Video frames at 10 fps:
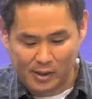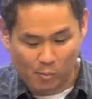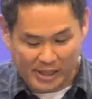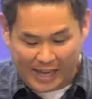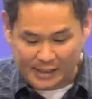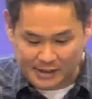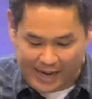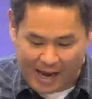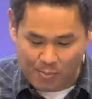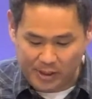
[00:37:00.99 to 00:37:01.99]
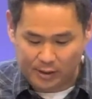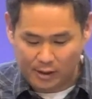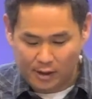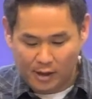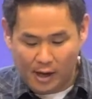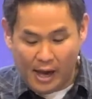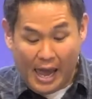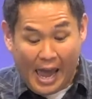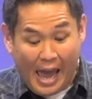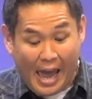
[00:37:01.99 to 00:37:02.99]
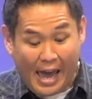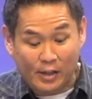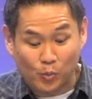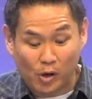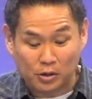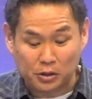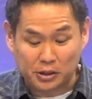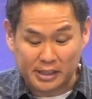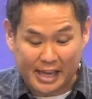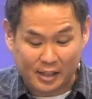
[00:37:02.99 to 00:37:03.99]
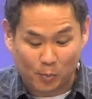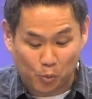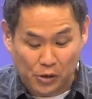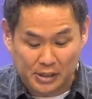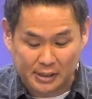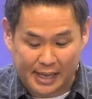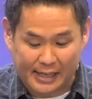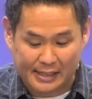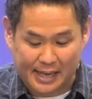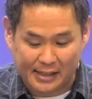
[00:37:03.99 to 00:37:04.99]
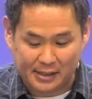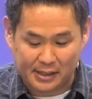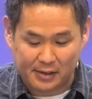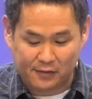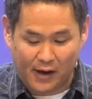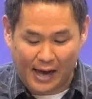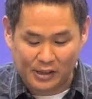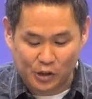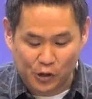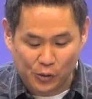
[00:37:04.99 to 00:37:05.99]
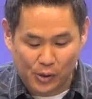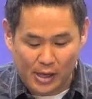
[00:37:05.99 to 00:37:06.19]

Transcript: But that doesn't happen. And we also see that the prison that he's actually confined to